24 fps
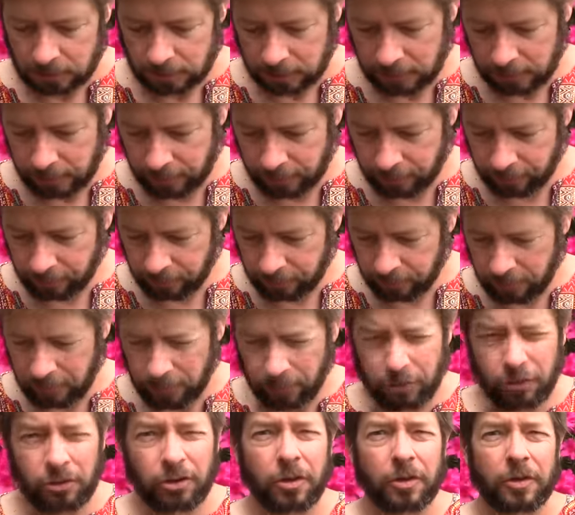There was a
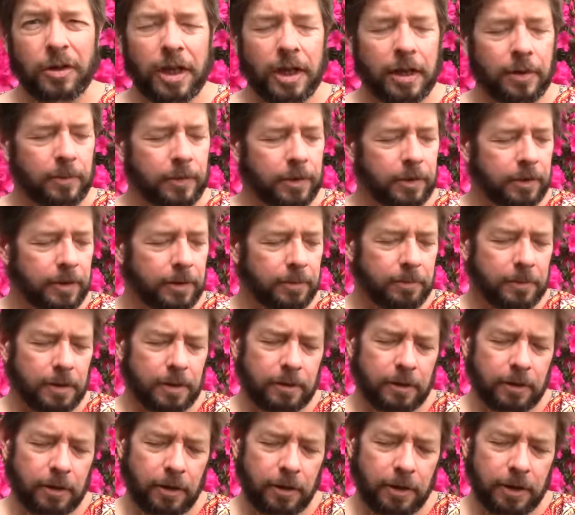little showdown with them.
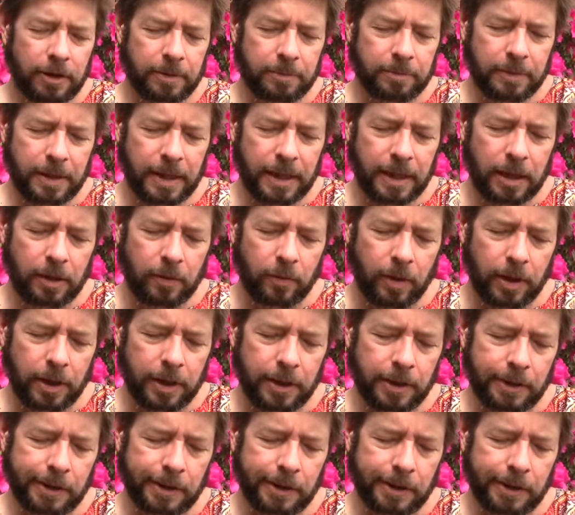Them anyway.